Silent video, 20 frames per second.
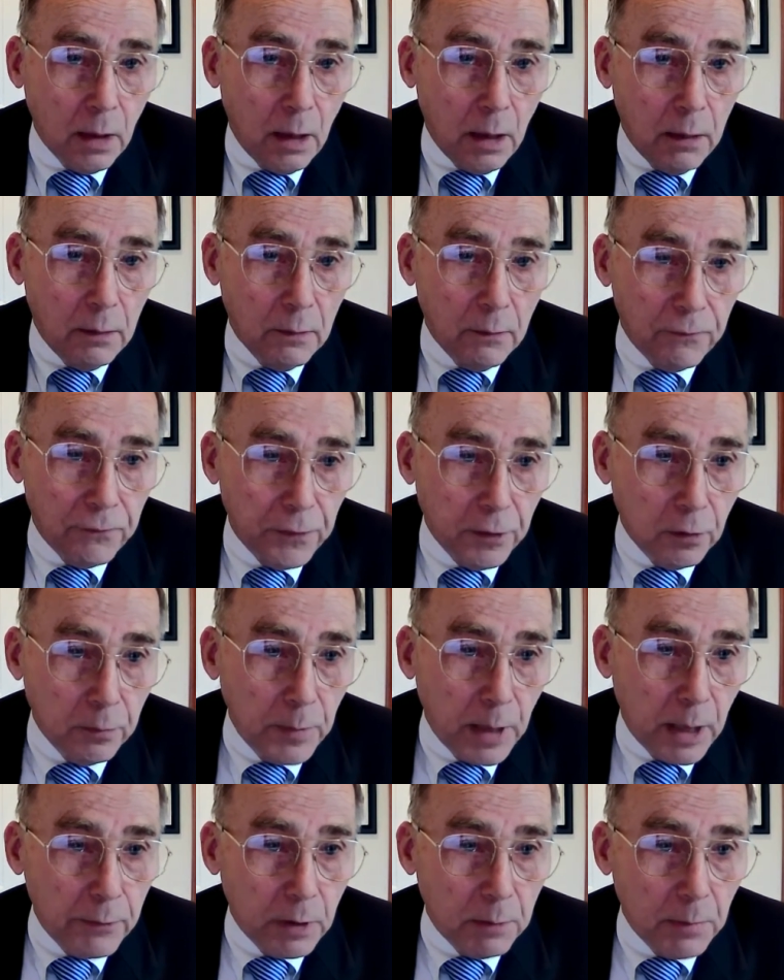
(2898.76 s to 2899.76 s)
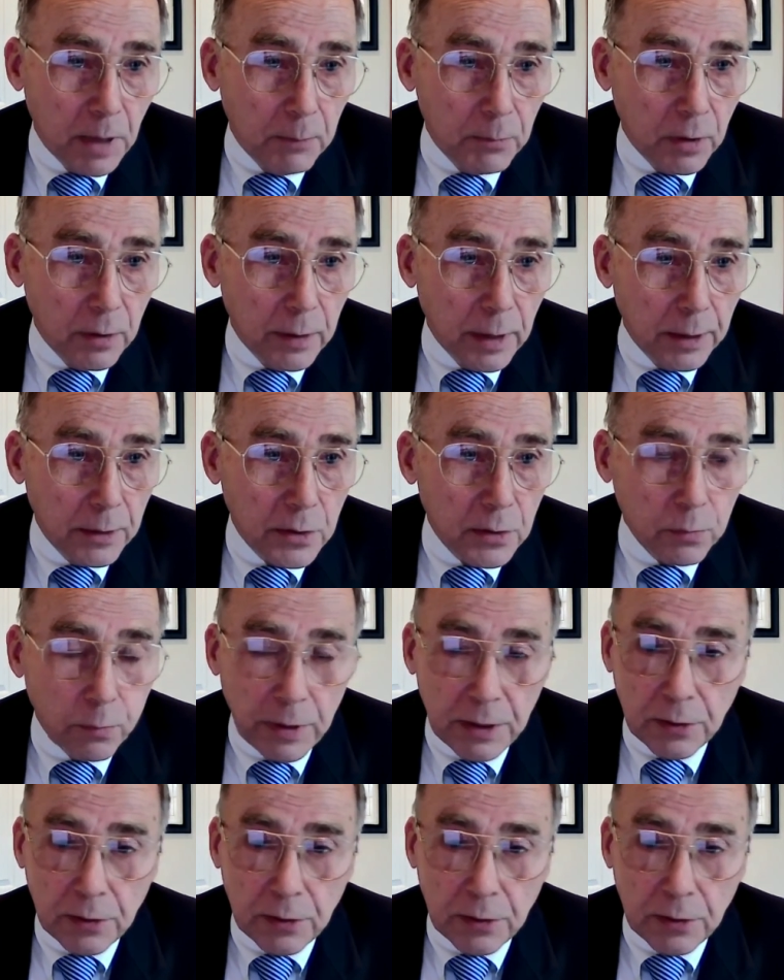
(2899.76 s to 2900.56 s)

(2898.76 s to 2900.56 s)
And Phil may remember this.